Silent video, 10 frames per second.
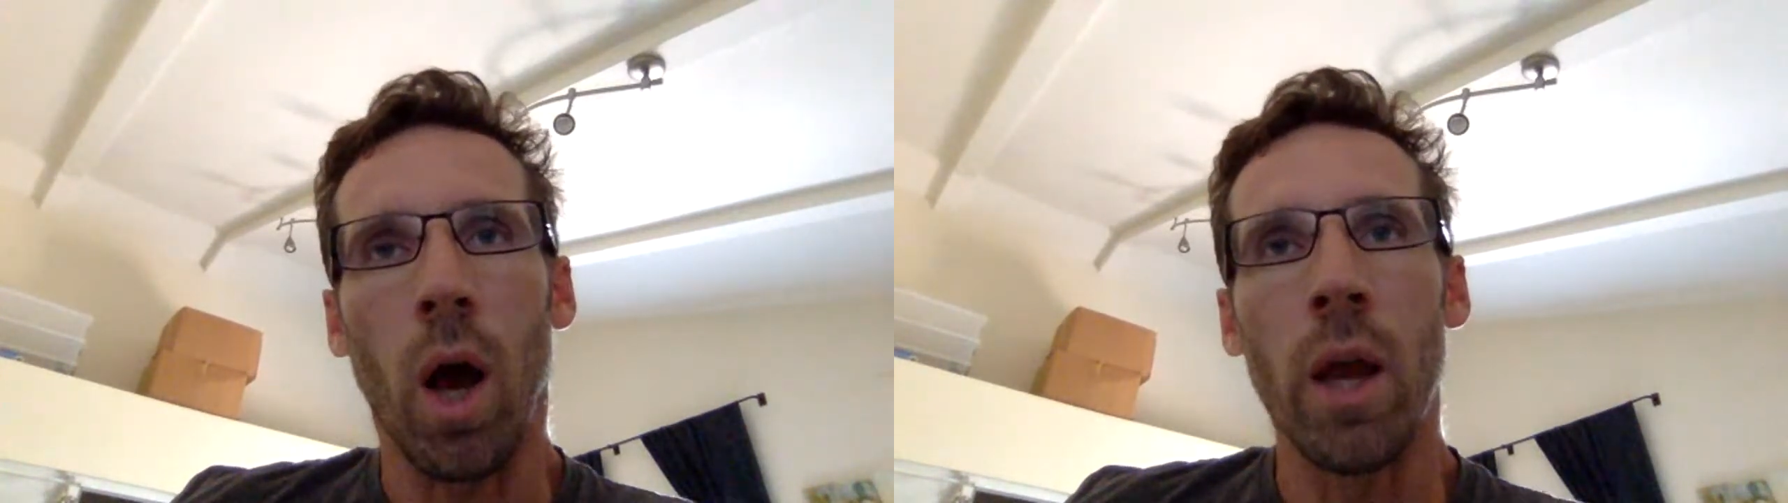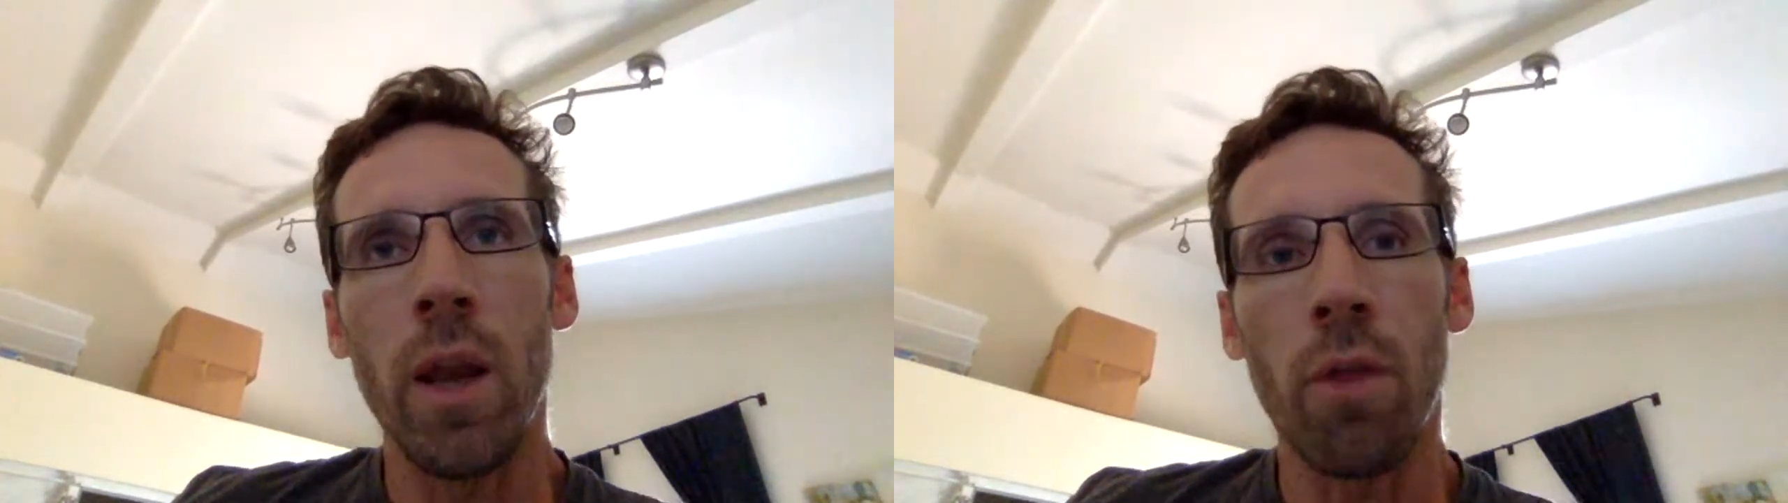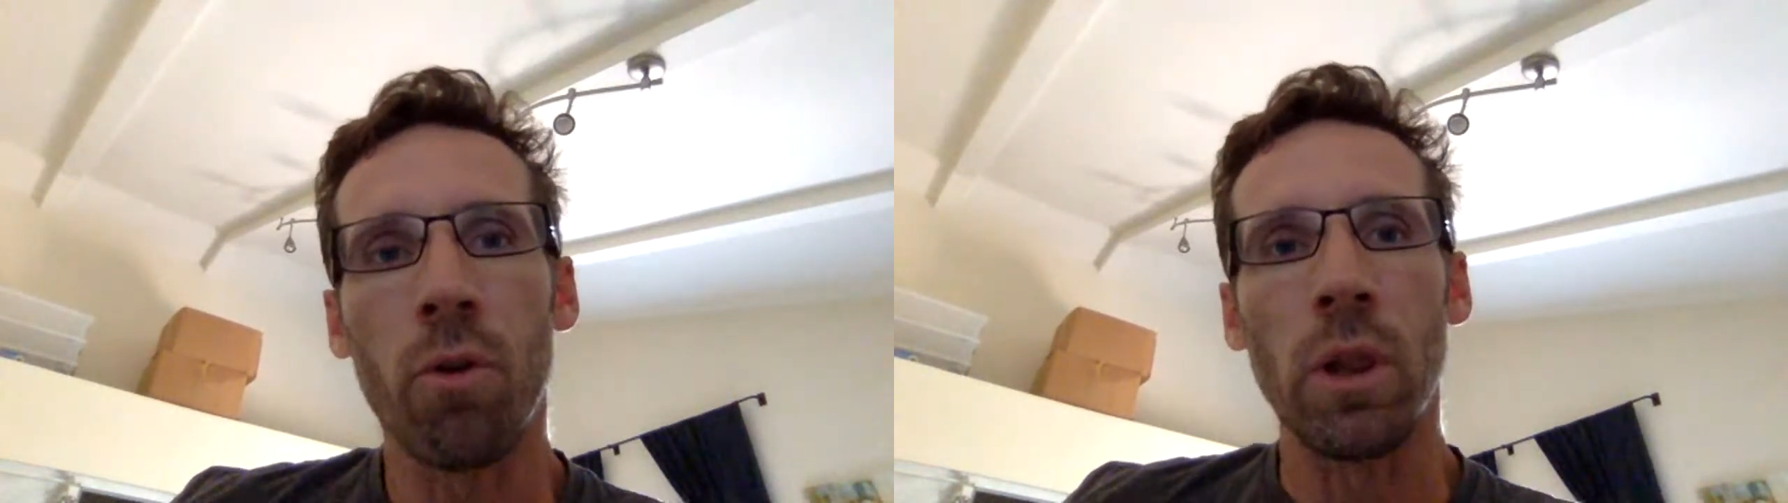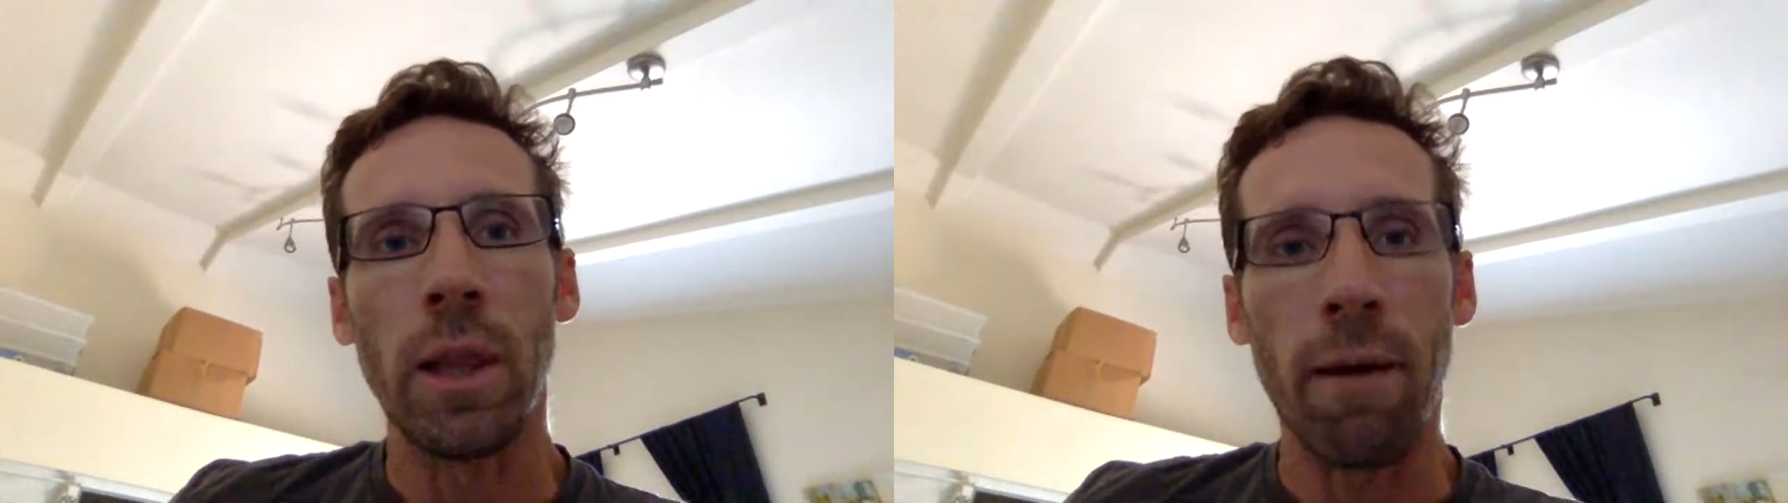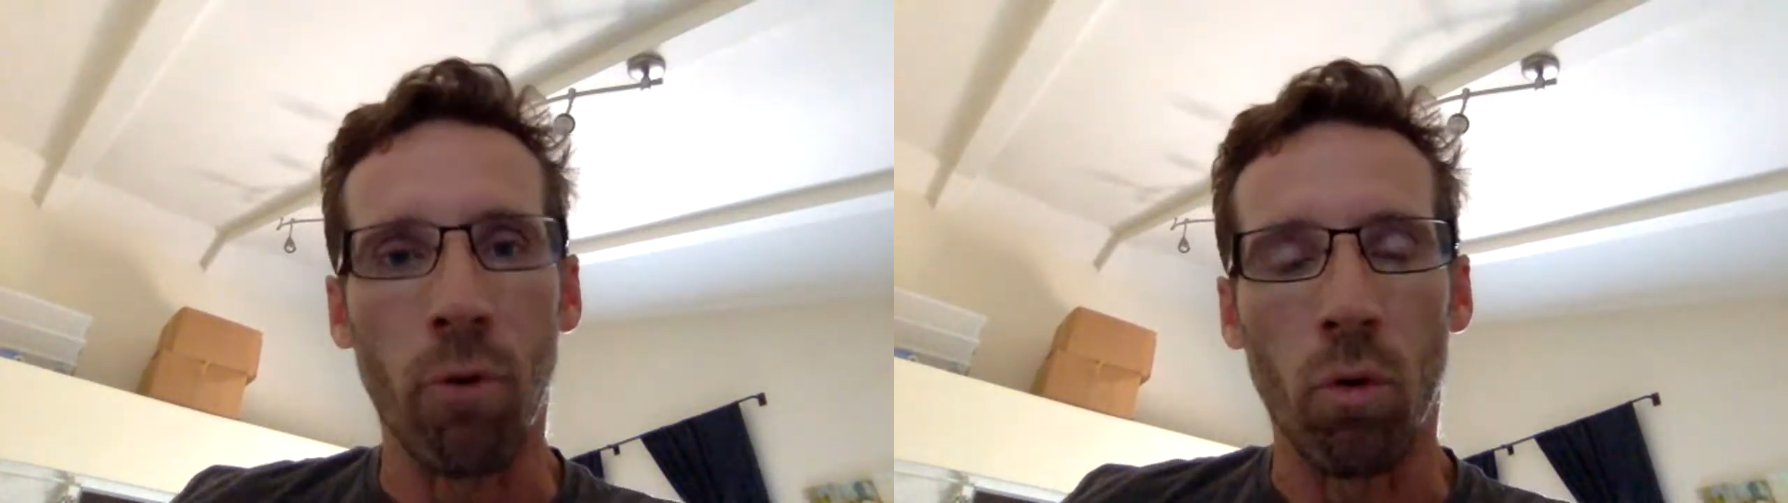another
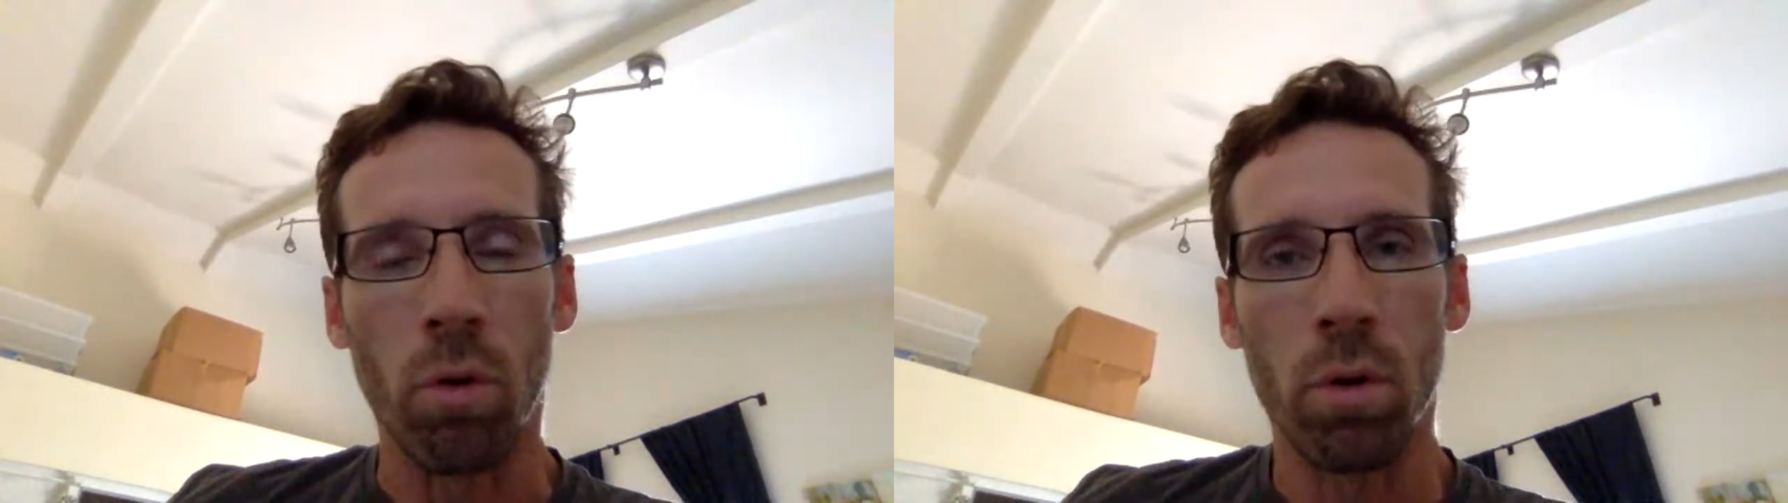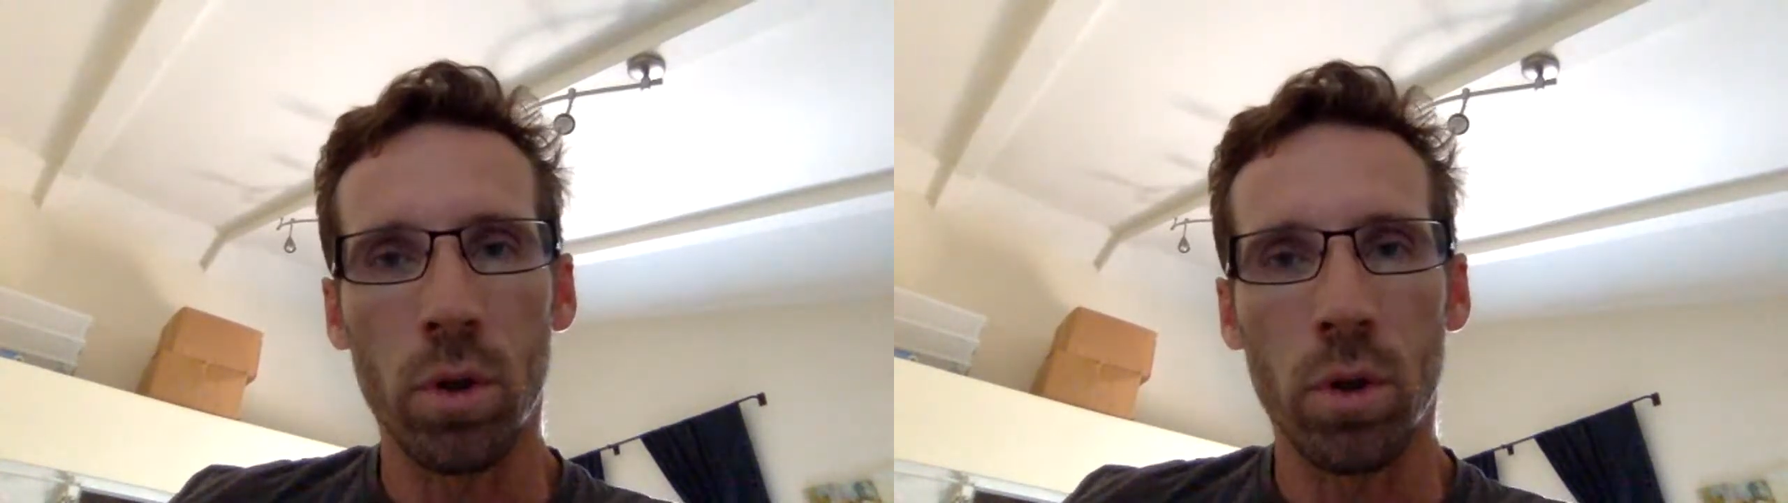level,